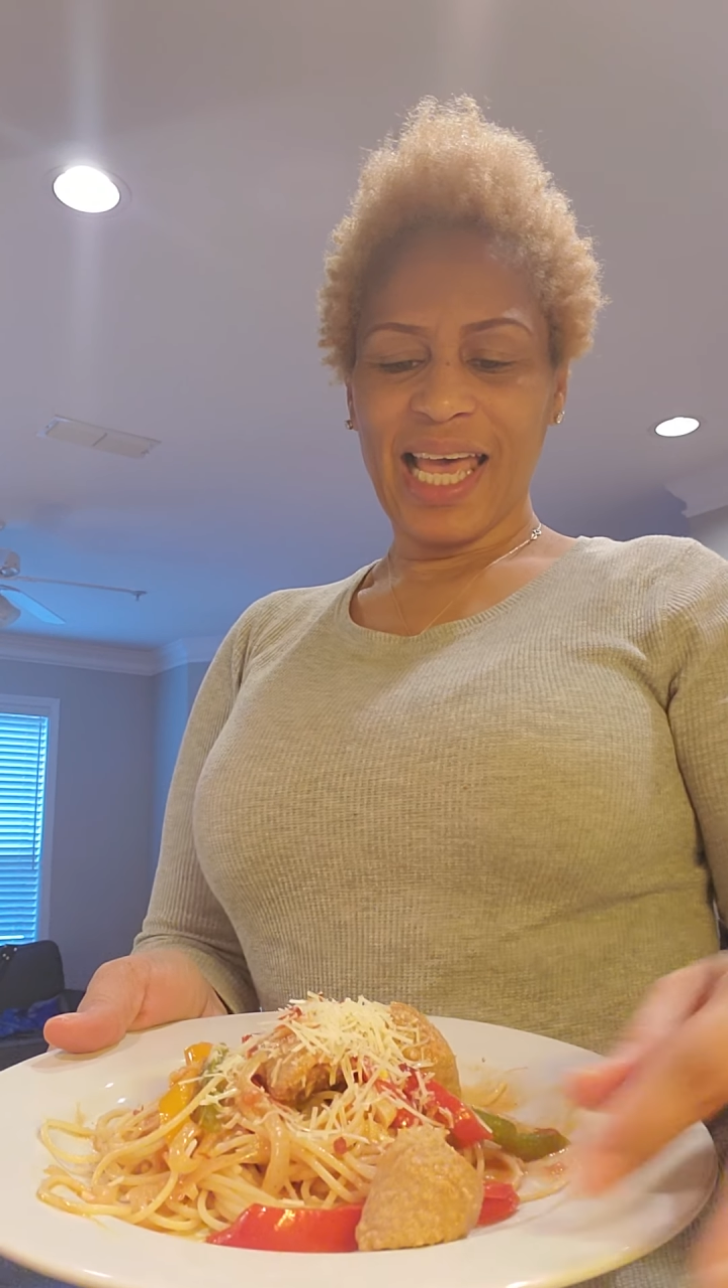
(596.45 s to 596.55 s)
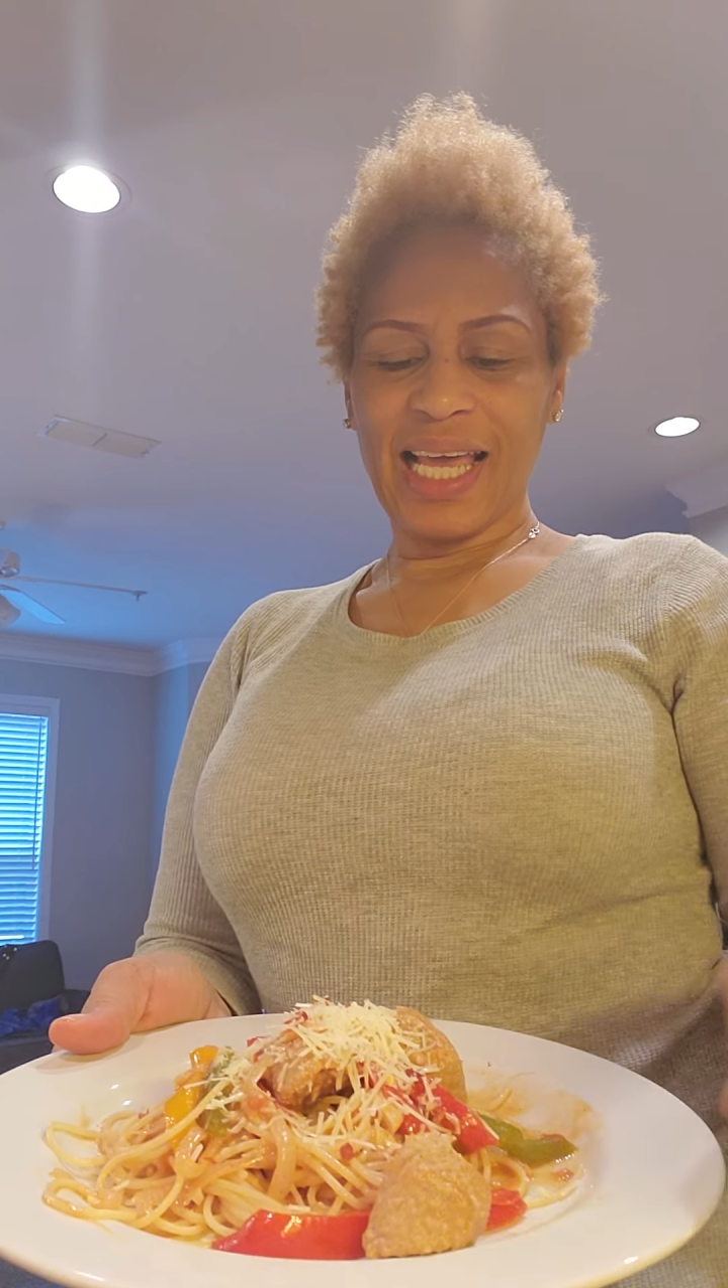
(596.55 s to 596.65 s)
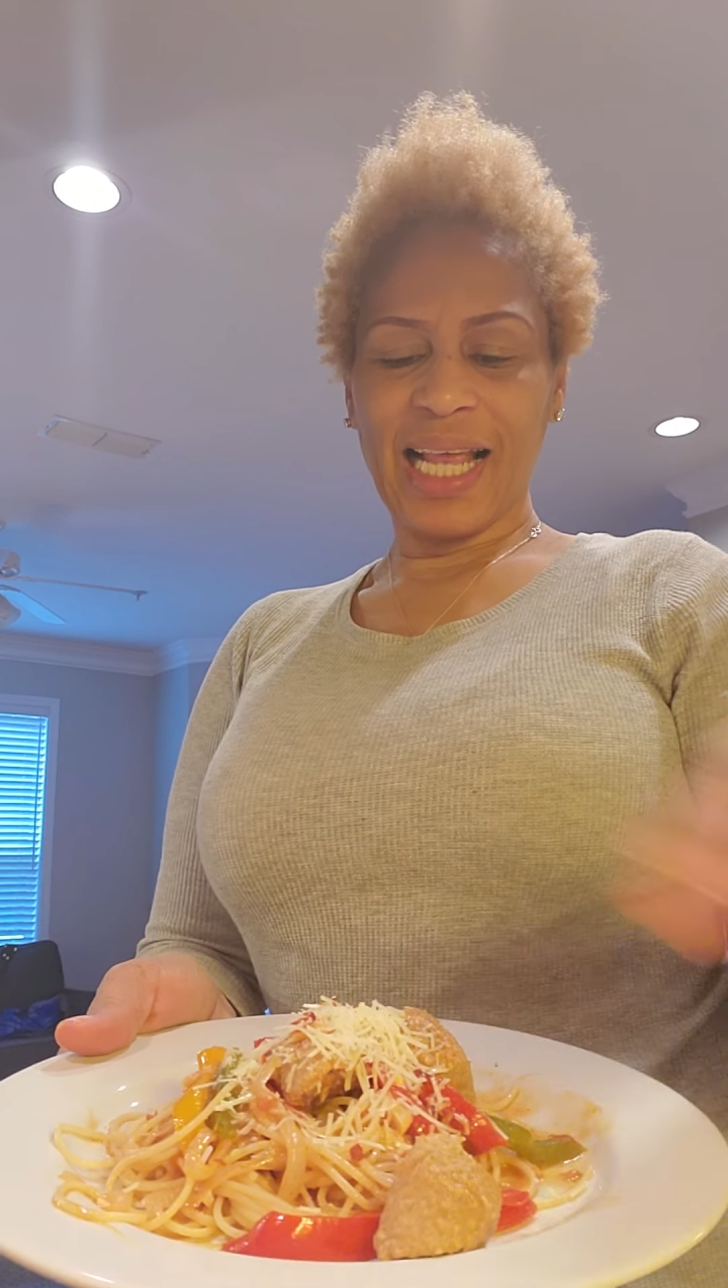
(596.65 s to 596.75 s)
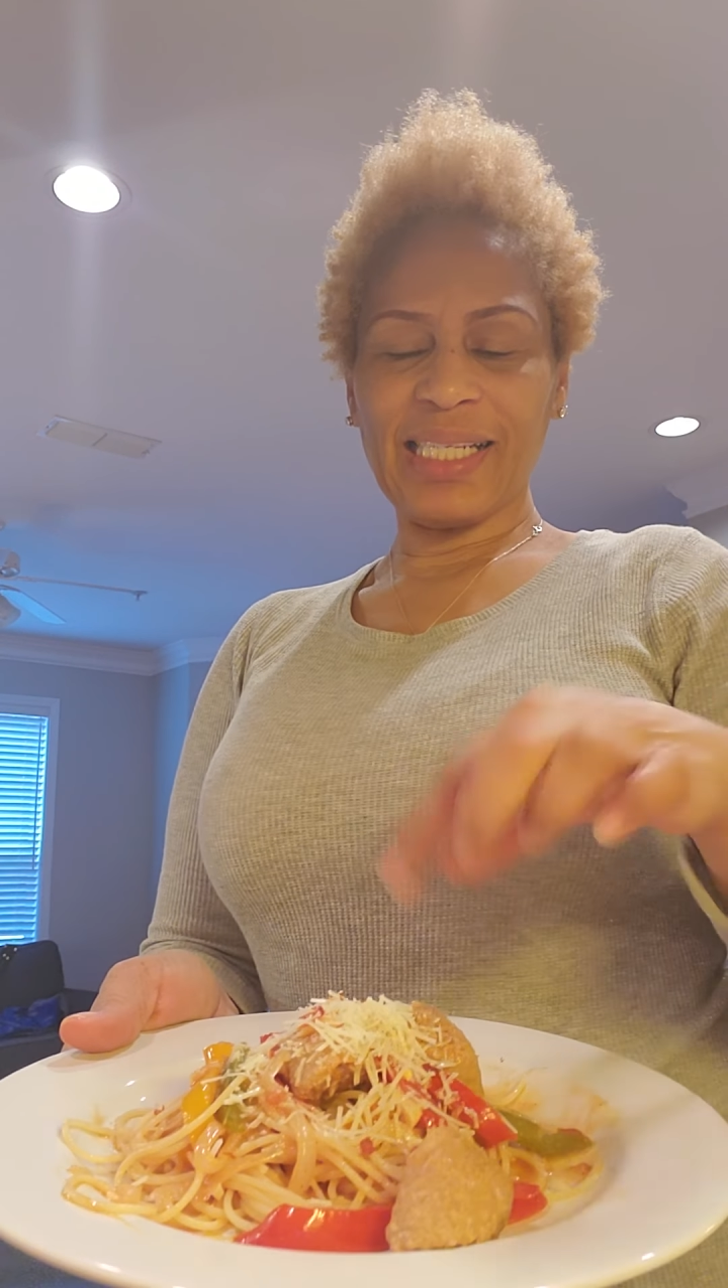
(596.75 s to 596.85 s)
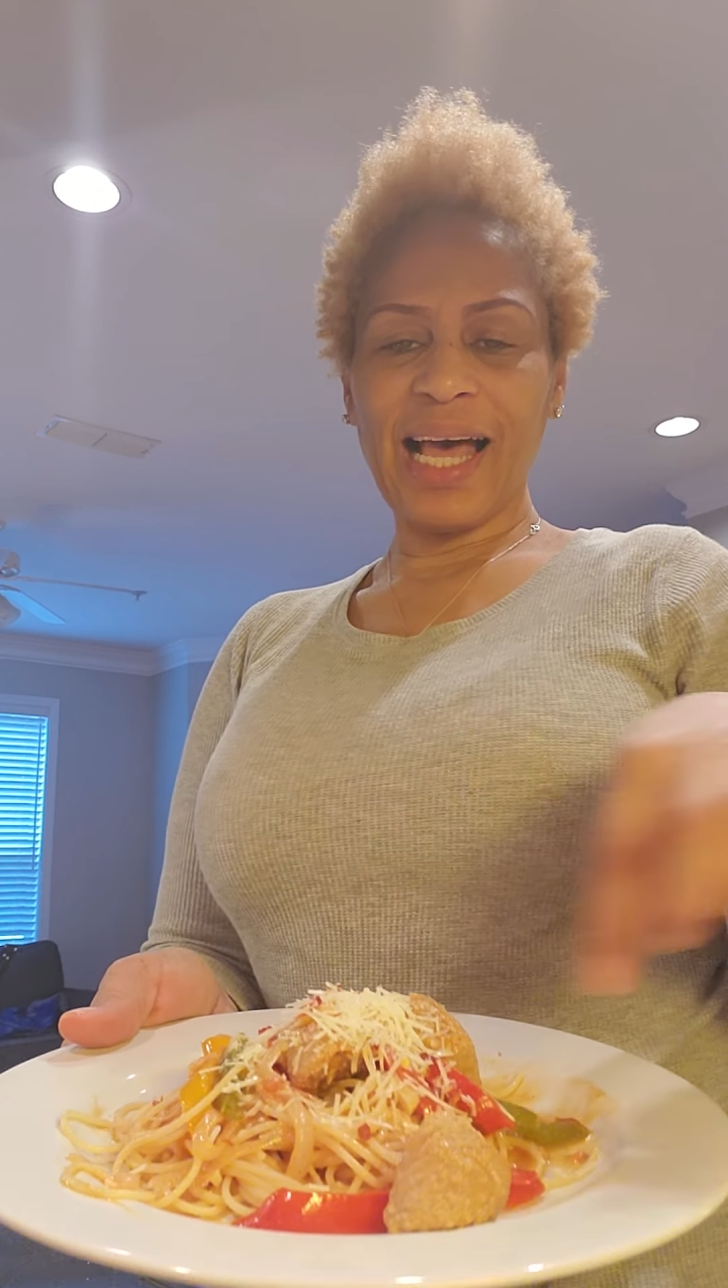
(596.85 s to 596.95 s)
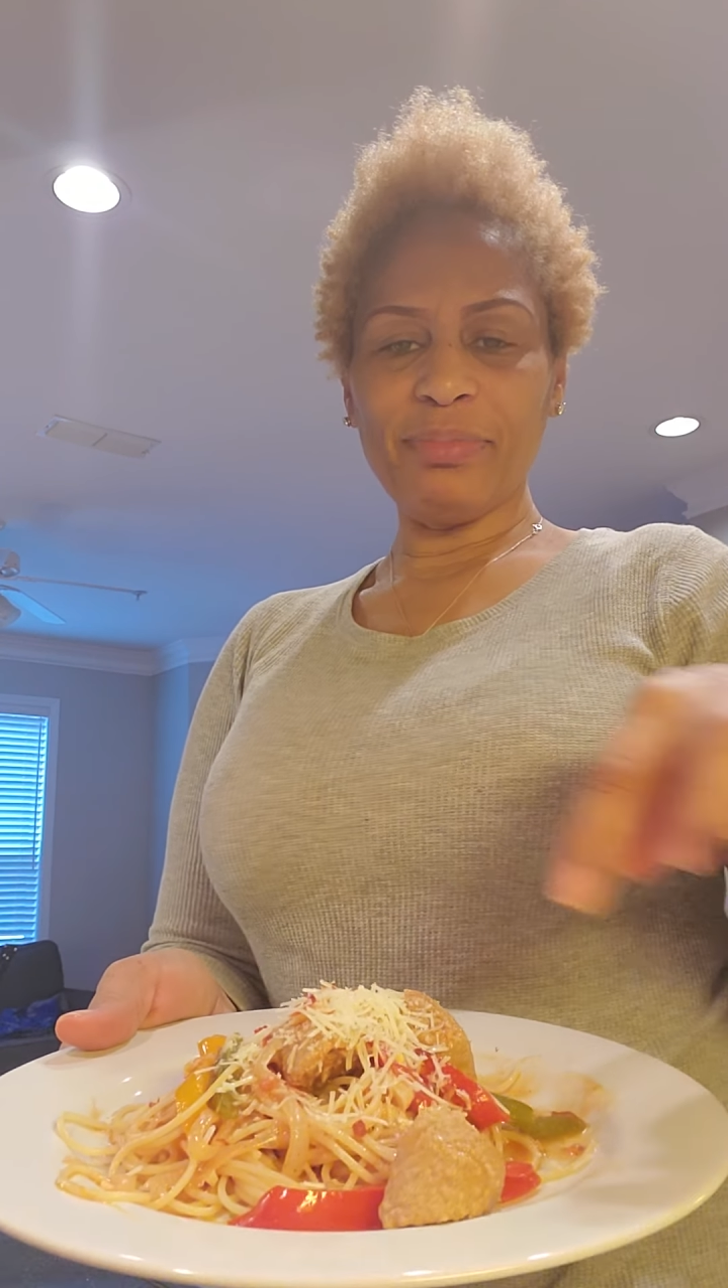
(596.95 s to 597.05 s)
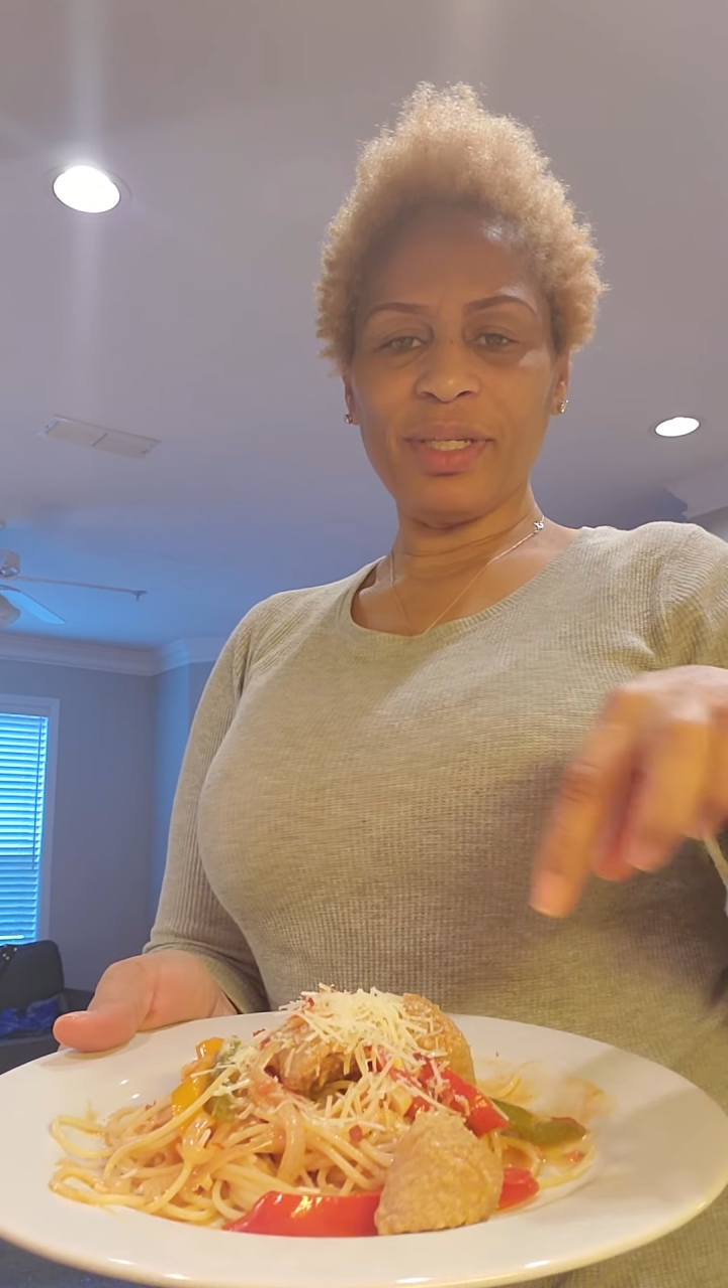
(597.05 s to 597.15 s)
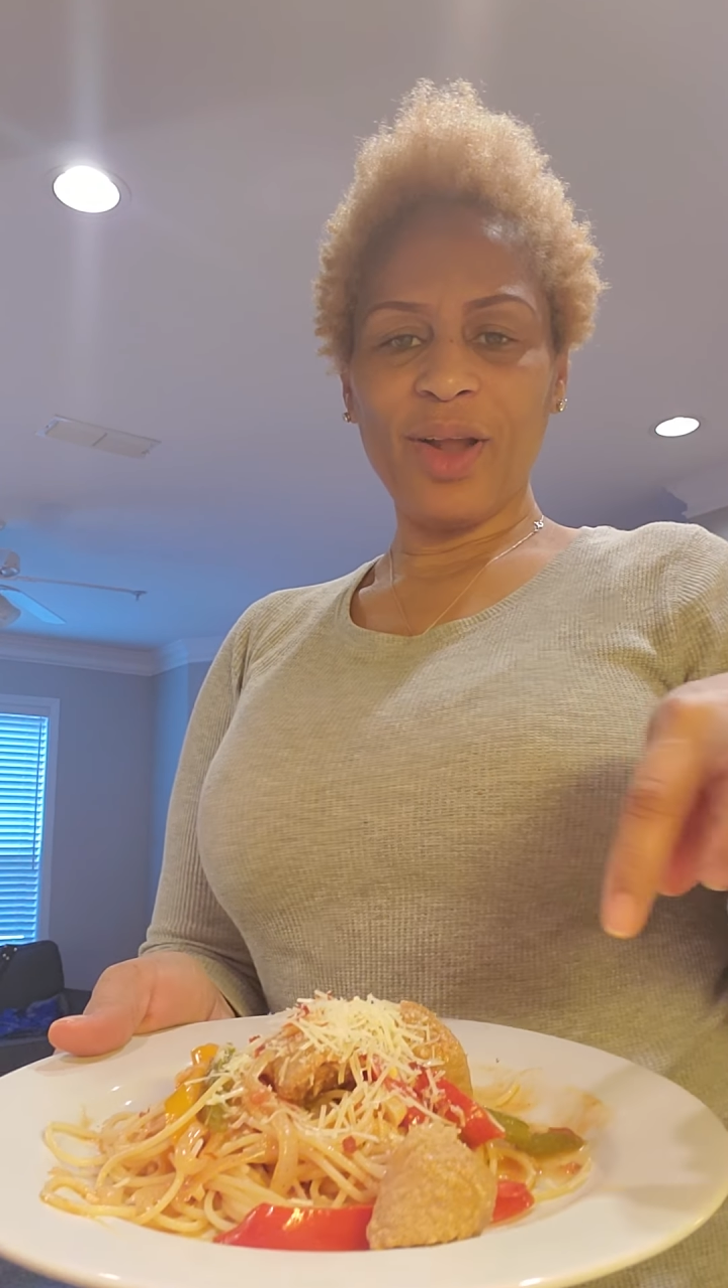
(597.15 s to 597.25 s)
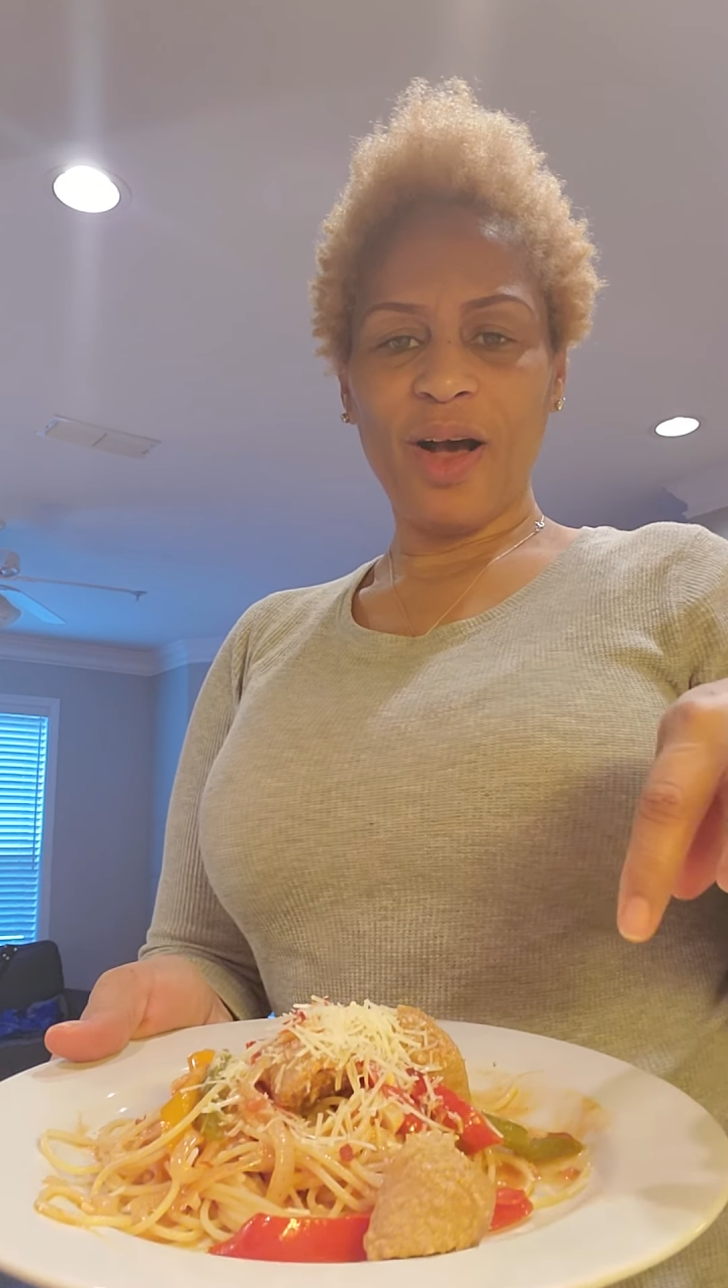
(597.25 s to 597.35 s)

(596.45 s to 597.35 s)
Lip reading: And I topped it